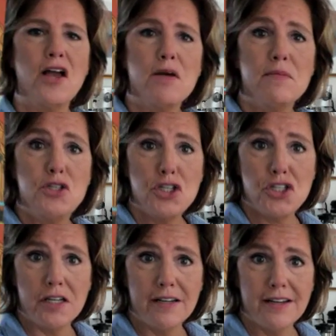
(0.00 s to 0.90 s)

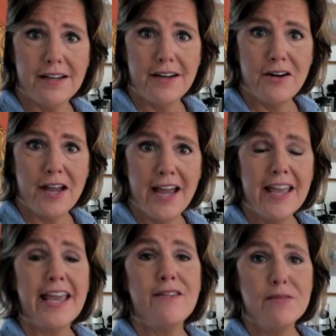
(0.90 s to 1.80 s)
Magician.
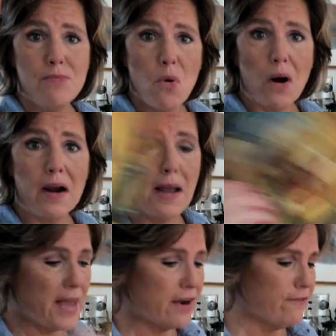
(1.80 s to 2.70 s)
Okay. Even more
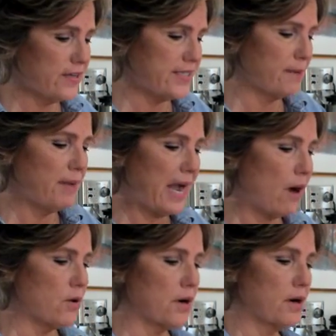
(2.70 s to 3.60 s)
manifesting
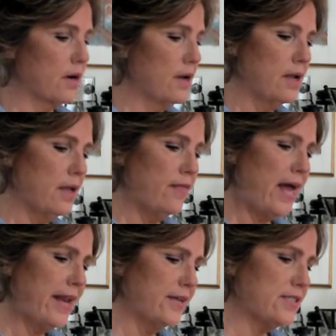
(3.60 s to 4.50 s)
power,
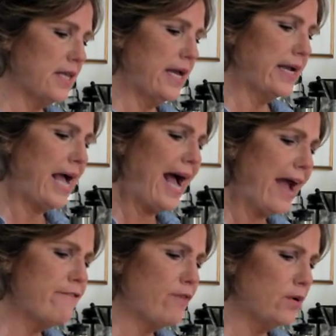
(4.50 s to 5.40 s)
That is like
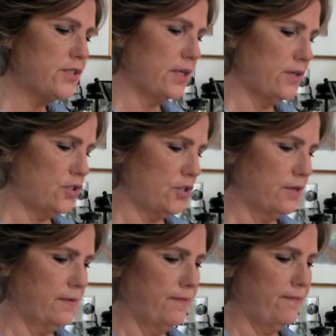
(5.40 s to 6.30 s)
high voltage,
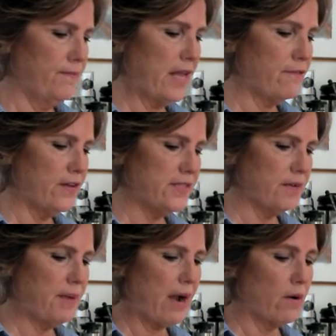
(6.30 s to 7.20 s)

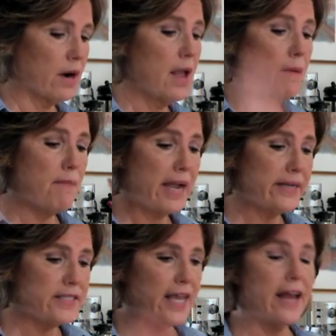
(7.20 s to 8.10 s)
manifesting power.
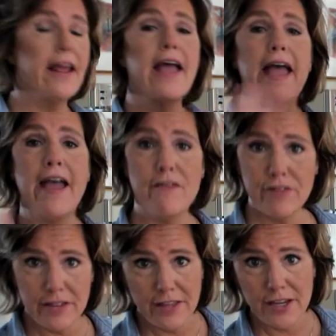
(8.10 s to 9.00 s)
Mindset,
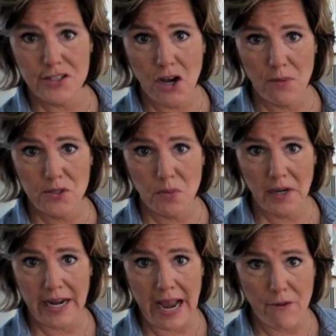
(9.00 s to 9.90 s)
everything is always
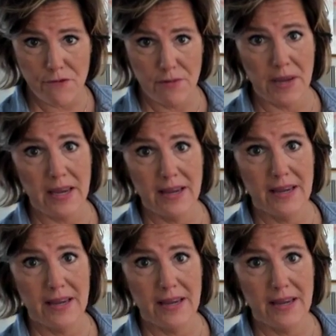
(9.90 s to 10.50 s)
working out for me.